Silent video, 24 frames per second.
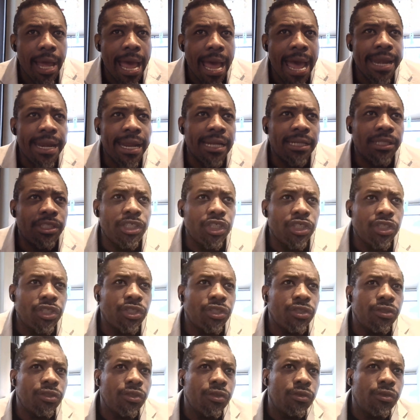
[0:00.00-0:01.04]
and I
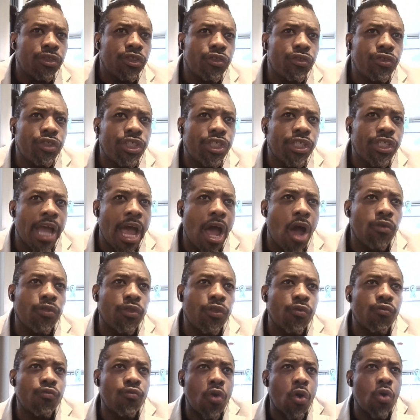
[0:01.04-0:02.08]
just see how
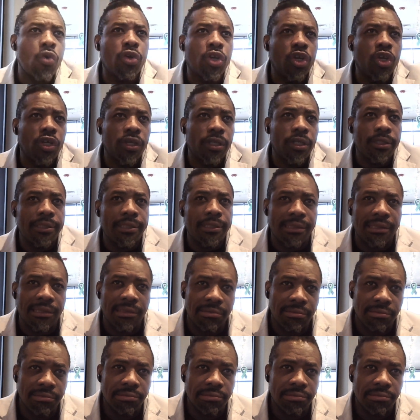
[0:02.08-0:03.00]
the road looks,